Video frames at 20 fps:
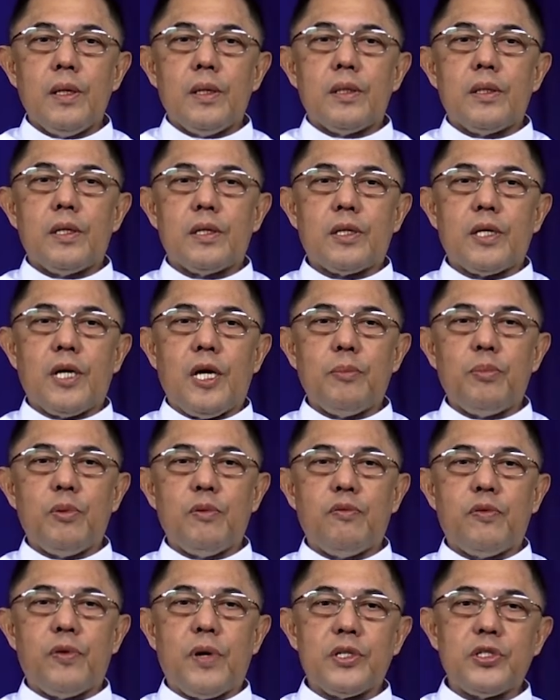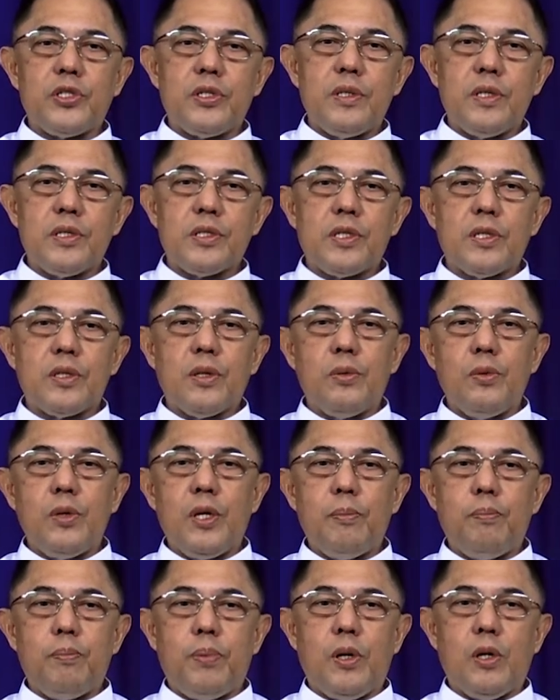the type of freshness that
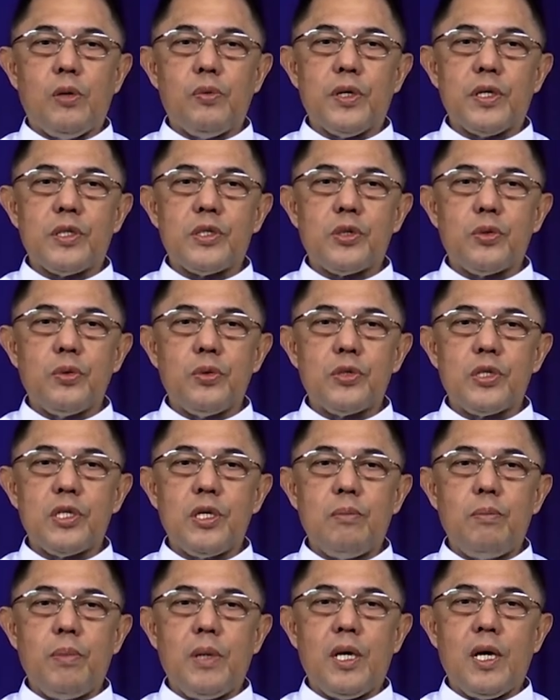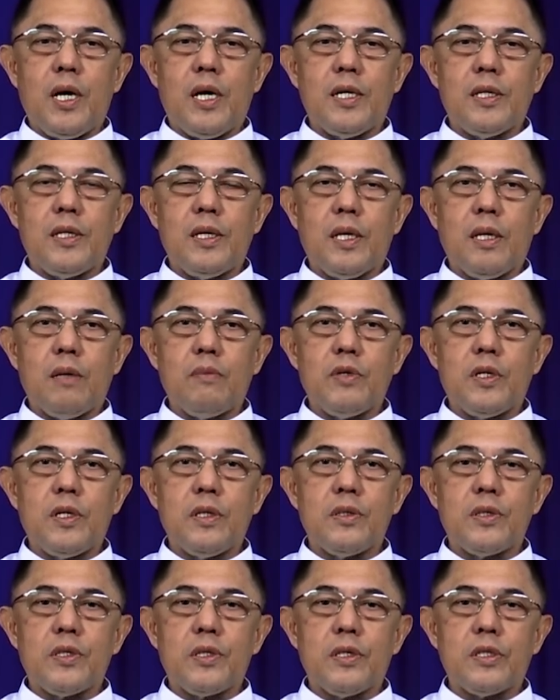only poets who see beyond
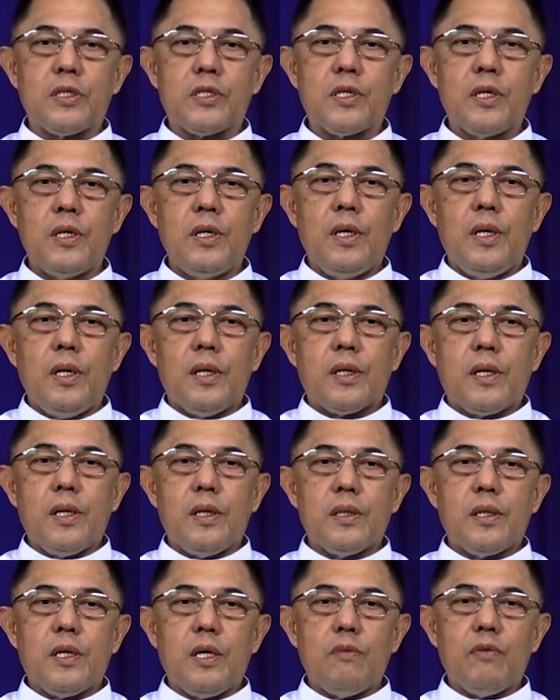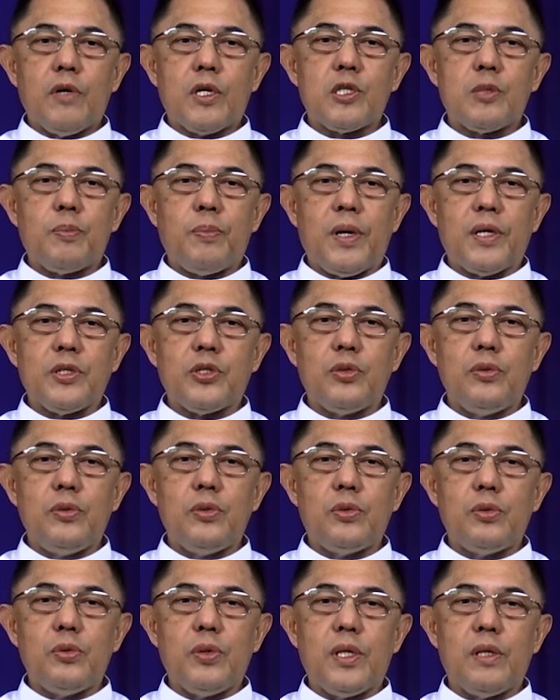evidences can give
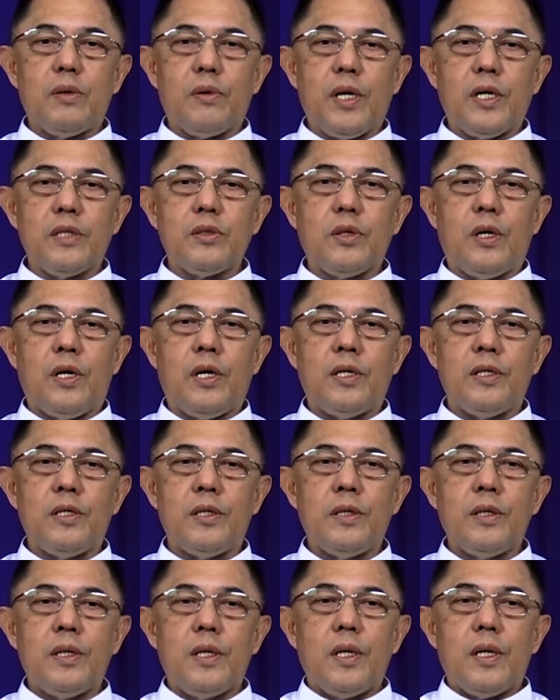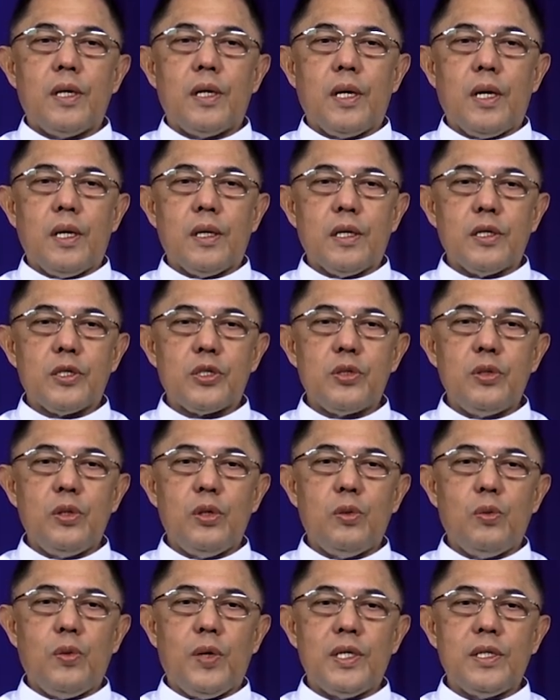expression to and write on. It is
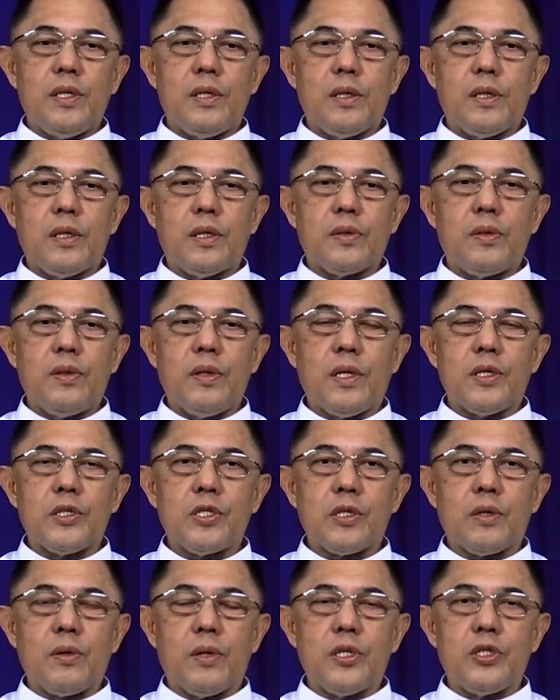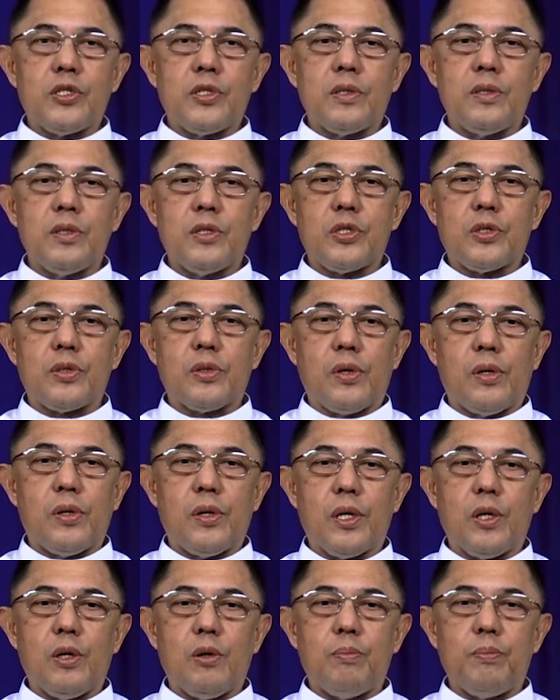no wonder that this Christian
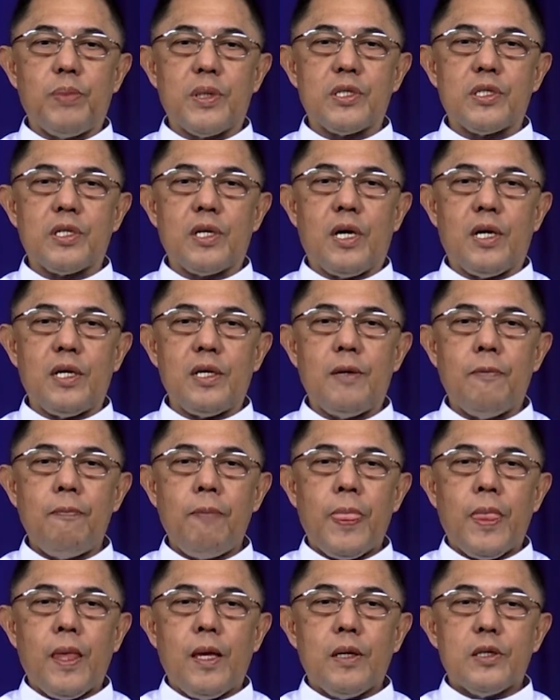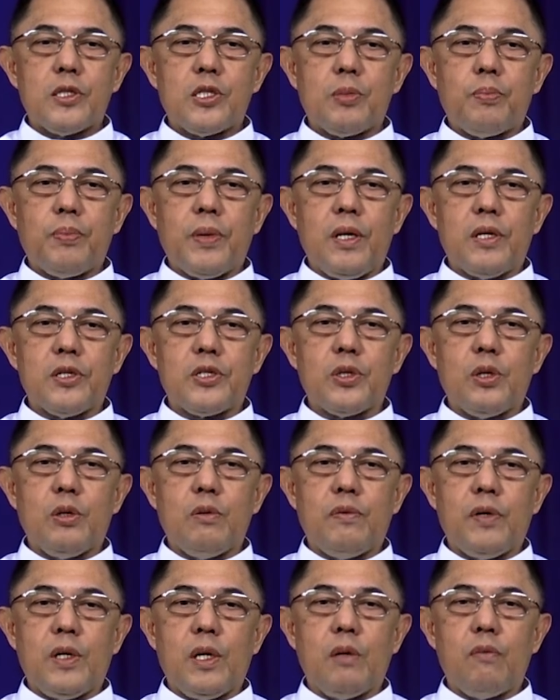story of Pesach spills
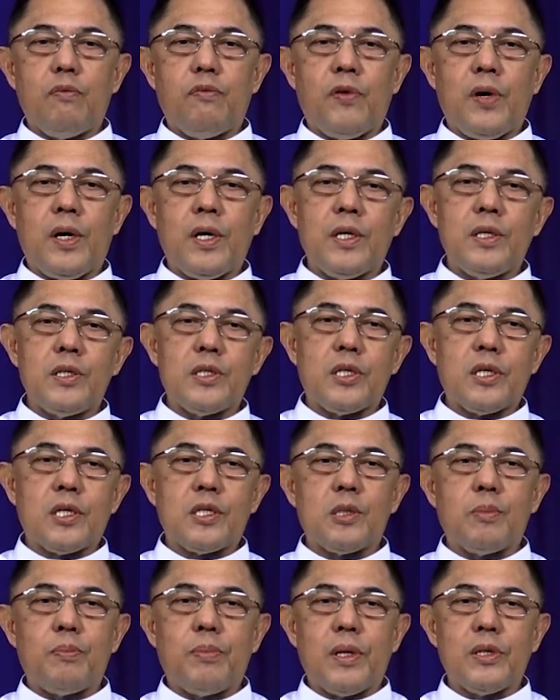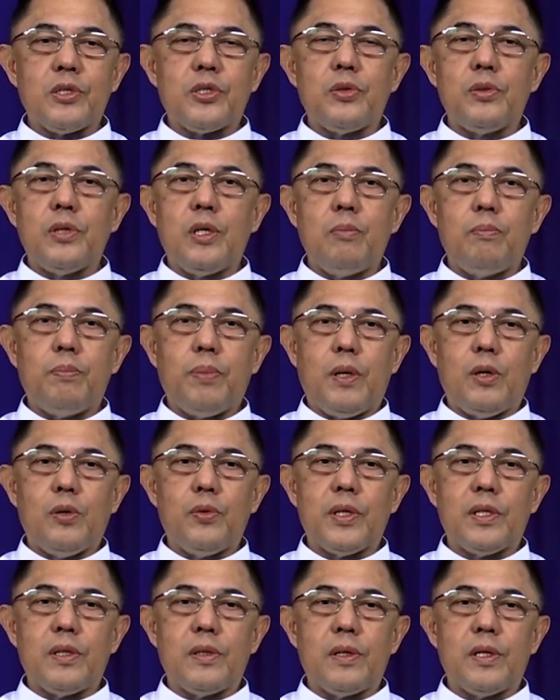over and finds expression in
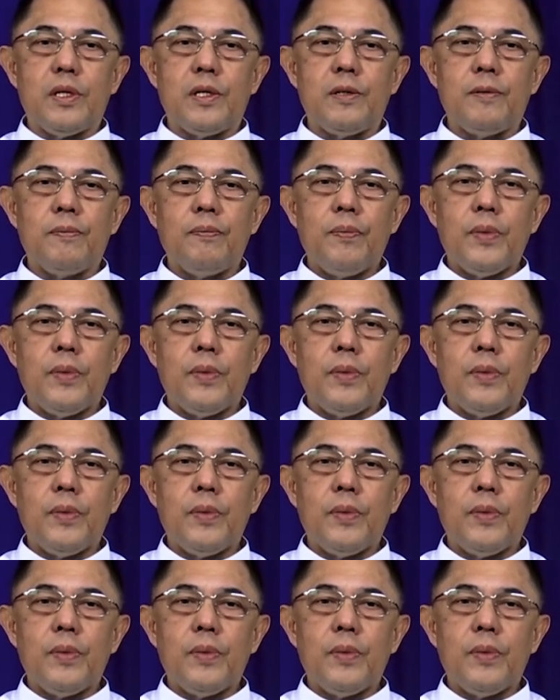poetry,